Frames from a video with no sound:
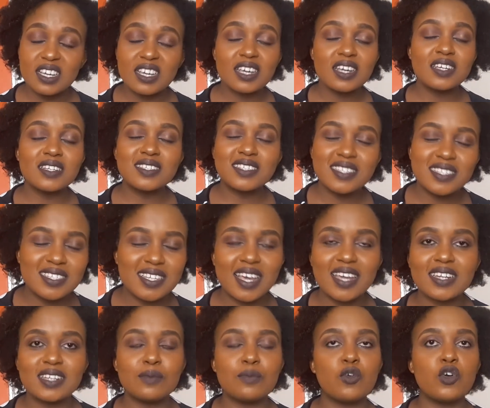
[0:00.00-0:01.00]
it's
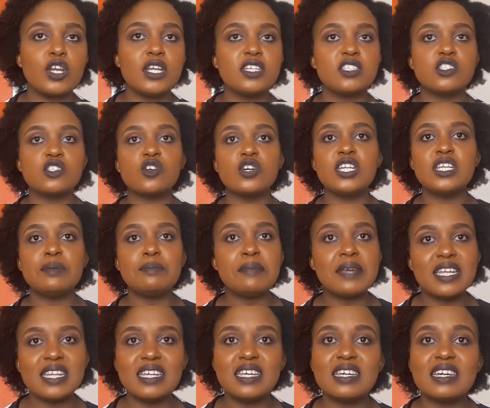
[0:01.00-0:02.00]
terrible it's so
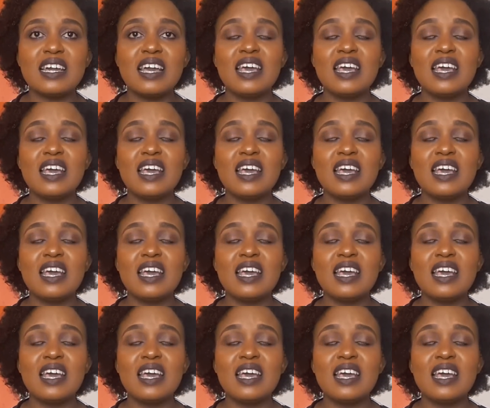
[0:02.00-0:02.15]
demeaning